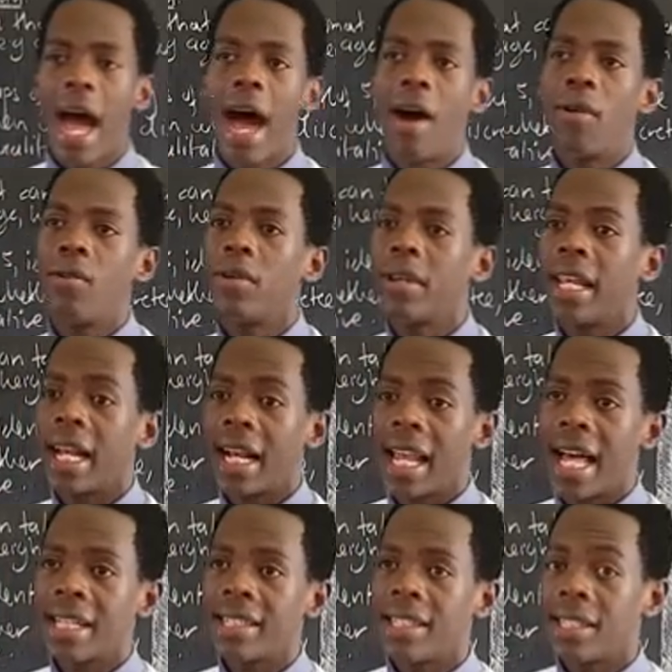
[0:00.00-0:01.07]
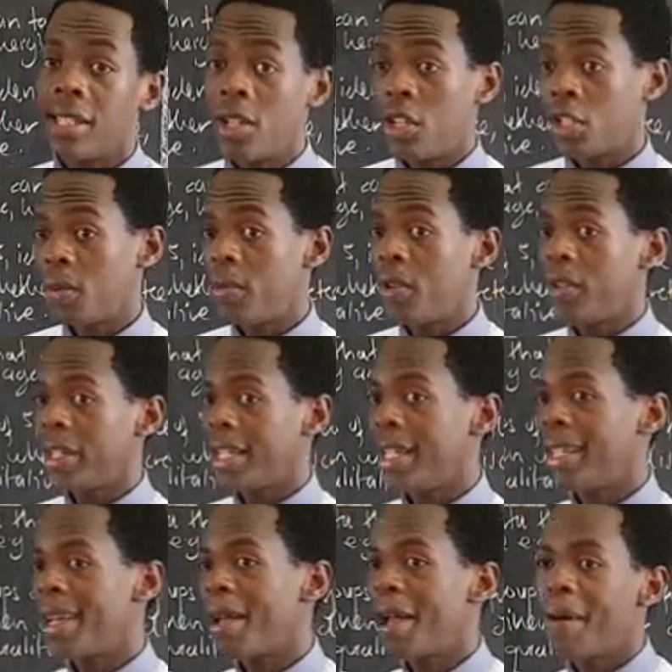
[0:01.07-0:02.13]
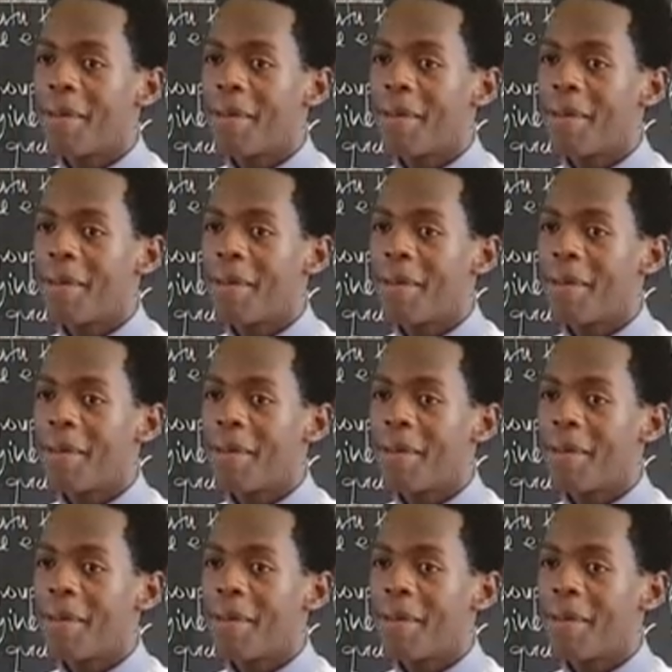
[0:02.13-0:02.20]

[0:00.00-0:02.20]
how the class is distributed.